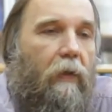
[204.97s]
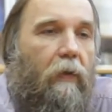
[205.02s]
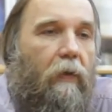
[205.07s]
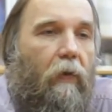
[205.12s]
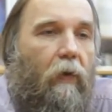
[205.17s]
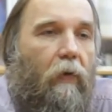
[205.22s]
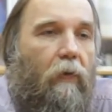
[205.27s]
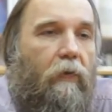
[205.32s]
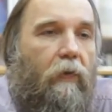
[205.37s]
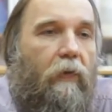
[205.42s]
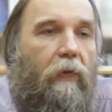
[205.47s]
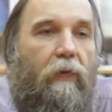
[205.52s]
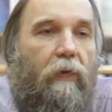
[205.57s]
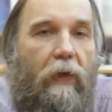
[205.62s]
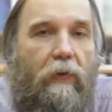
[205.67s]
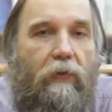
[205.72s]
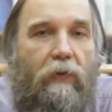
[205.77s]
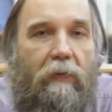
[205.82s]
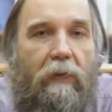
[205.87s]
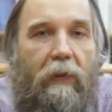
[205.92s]

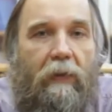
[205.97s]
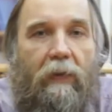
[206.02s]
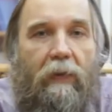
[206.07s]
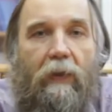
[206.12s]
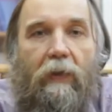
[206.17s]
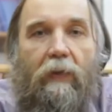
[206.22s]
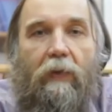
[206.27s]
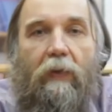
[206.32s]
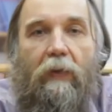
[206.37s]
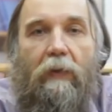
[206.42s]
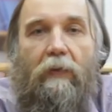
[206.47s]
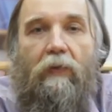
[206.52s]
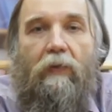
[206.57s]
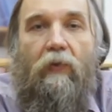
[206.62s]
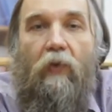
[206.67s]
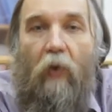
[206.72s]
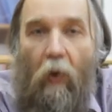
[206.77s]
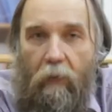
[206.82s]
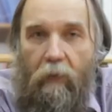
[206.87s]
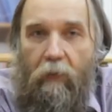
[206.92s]
consideration that it is
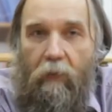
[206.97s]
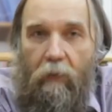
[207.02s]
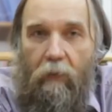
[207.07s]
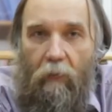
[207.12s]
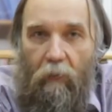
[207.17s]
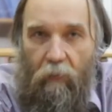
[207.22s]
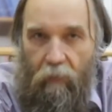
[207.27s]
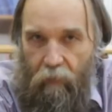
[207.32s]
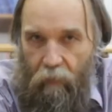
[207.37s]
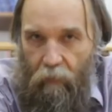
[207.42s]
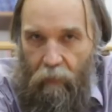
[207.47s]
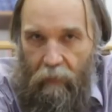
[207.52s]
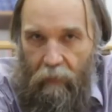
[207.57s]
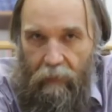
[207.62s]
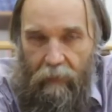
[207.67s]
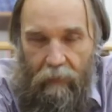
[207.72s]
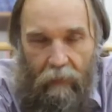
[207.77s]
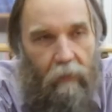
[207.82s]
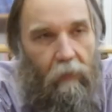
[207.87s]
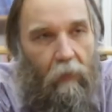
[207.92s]
not fully
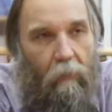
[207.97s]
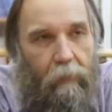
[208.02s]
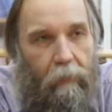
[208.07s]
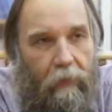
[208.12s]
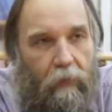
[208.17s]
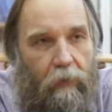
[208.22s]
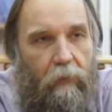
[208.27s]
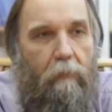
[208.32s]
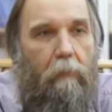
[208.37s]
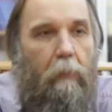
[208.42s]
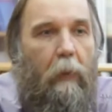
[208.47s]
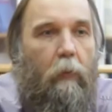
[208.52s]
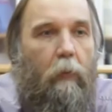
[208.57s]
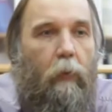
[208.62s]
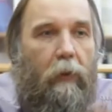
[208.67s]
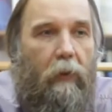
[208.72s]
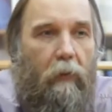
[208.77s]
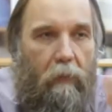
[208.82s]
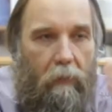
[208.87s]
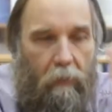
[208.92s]
accomplished, but
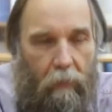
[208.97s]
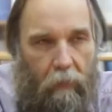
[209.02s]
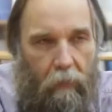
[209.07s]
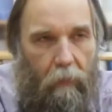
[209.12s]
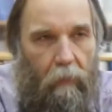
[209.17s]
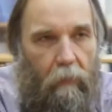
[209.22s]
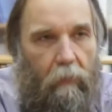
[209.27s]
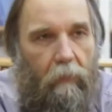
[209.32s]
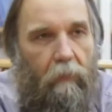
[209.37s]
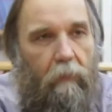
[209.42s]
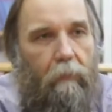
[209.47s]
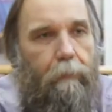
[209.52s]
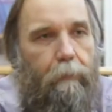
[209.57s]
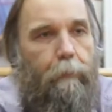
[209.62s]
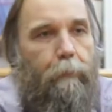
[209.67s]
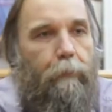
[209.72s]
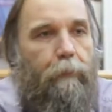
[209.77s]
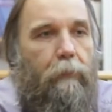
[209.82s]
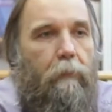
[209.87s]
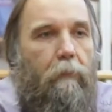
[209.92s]
we could
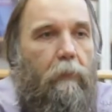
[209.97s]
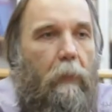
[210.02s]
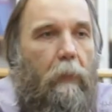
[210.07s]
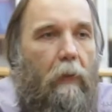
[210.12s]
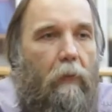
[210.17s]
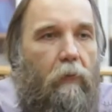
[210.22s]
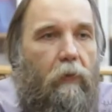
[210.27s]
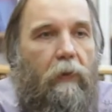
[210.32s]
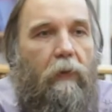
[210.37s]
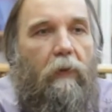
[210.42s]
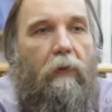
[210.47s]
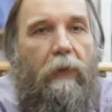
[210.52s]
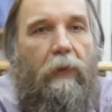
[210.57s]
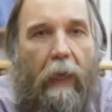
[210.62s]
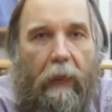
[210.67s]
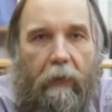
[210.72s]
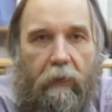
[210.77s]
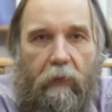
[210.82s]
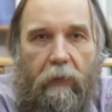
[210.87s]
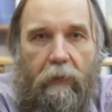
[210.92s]

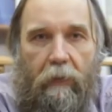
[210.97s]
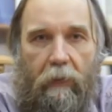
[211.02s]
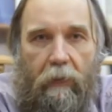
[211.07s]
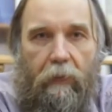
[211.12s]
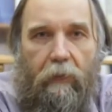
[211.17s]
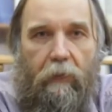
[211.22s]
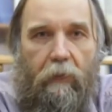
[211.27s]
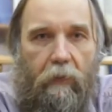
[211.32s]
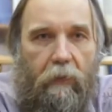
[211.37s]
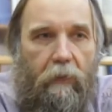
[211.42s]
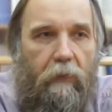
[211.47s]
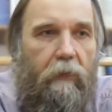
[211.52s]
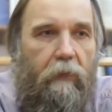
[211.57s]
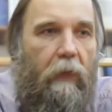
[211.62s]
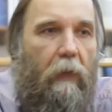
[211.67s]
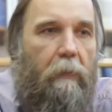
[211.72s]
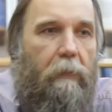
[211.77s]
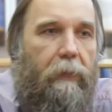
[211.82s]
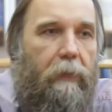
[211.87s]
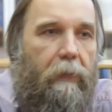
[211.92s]
recognize that it is
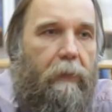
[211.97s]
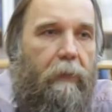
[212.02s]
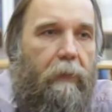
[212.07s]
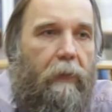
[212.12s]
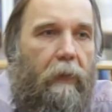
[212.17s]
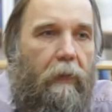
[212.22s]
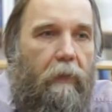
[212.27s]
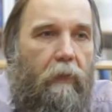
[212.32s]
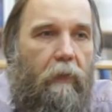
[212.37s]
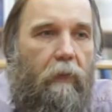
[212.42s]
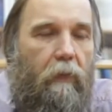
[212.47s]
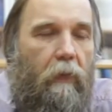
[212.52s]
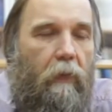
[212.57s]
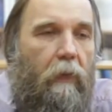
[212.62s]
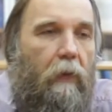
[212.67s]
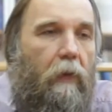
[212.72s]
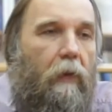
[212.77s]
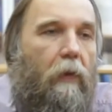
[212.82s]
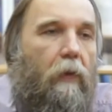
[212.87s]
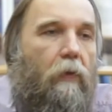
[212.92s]
something that
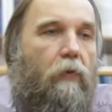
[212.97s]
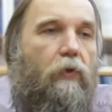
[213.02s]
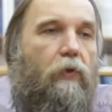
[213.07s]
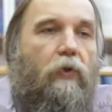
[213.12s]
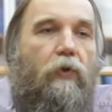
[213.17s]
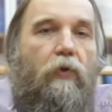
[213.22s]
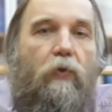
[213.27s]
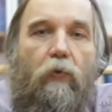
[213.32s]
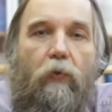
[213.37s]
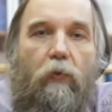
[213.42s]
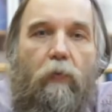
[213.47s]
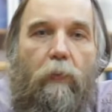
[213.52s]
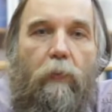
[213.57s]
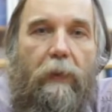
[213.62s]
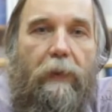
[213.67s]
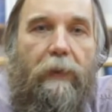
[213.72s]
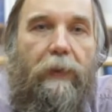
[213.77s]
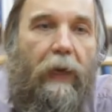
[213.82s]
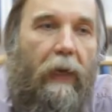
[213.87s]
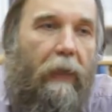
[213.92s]
should be
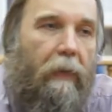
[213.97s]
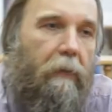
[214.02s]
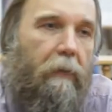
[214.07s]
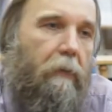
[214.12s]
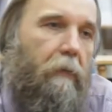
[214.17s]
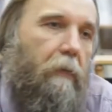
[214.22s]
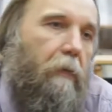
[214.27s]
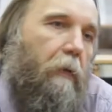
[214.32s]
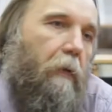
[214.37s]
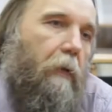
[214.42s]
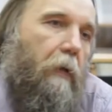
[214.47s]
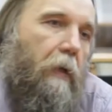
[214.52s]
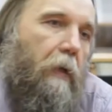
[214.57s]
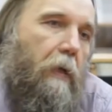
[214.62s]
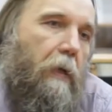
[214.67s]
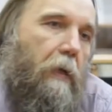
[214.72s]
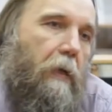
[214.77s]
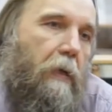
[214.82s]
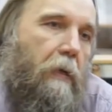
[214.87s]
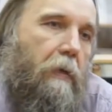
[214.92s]
done
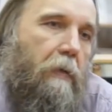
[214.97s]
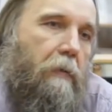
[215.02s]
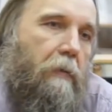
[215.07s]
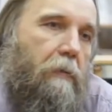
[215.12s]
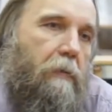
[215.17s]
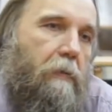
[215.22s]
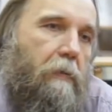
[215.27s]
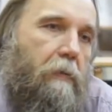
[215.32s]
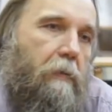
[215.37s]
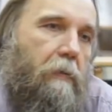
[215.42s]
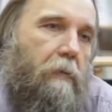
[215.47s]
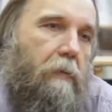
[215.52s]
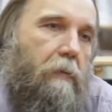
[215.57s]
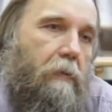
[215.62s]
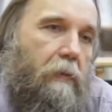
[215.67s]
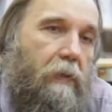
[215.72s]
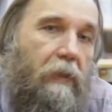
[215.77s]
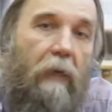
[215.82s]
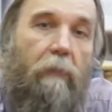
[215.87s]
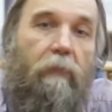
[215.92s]
in
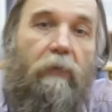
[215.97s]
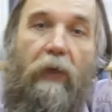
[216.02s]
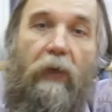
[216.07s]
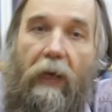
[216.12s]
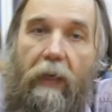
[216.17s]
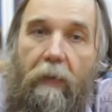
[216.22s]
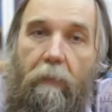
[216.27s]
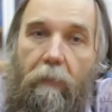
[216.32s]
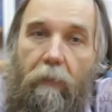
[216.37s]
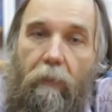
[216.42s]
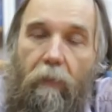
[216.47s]
some time.